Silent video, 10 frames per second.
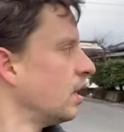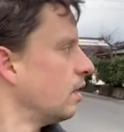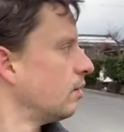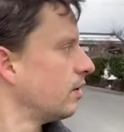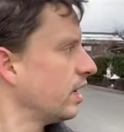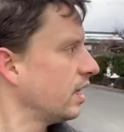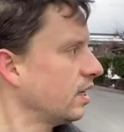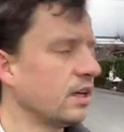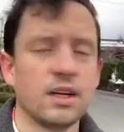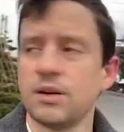
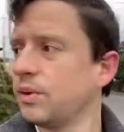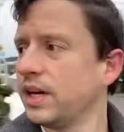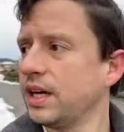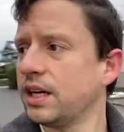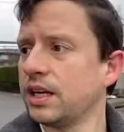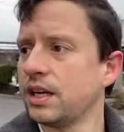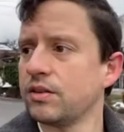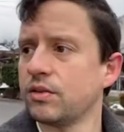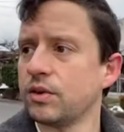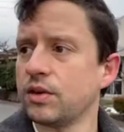Waiting
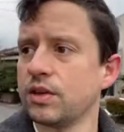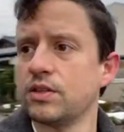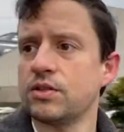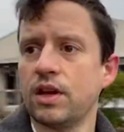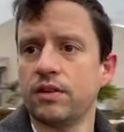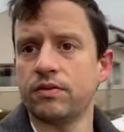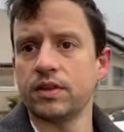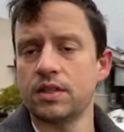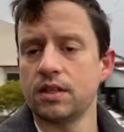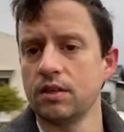for the traffic
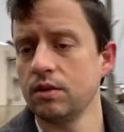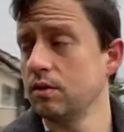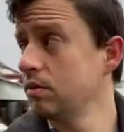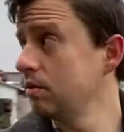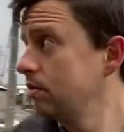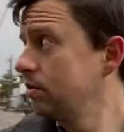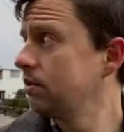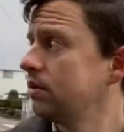to go.